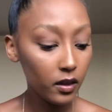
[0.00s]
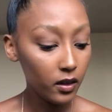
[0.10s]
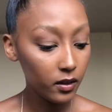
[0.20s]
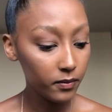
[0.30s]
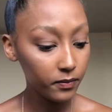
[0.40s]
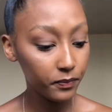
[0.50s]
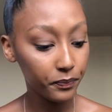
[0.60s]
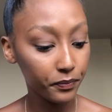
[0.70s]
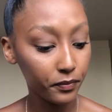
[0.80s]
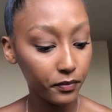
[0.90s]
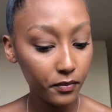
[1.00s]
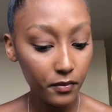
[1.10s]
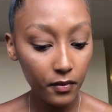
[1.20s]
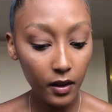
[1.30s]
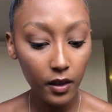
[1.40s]
And
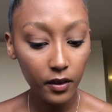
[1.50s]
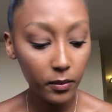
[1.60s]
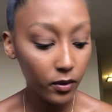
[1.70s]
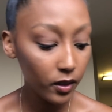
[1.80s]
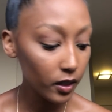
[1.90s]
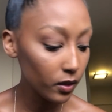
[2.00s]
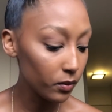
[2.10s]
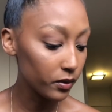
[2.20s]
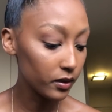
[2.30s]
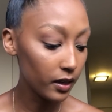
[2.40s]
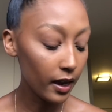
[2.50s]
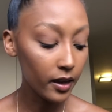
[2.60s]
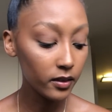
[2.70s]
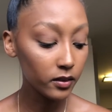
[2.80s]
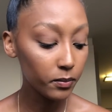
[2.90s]
then I'm going in with an
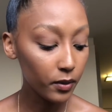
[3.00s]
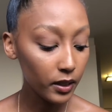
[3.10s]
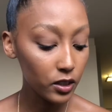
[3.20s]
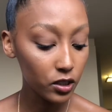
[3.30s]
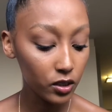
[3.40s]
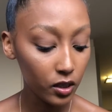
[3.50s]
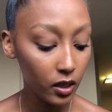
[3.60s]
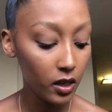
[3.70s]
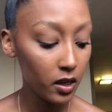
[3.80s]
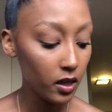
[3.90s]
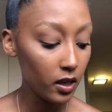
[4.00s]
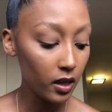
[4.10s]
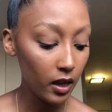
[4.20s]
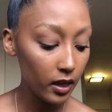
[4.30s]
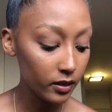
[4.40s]
angled brush,
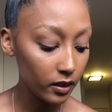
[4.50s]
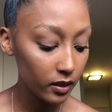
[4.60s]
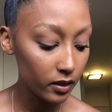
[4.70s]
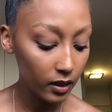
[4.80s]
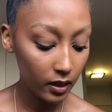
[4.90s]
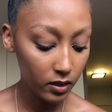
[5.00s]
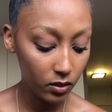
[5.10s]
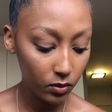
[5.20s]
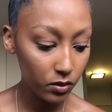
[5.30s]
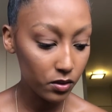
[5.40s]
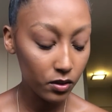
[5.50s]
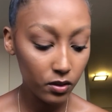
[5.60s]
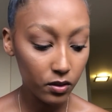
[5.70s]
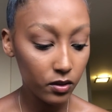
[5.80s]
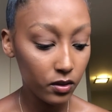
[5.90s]
and then I'd
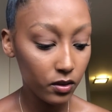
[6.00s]
also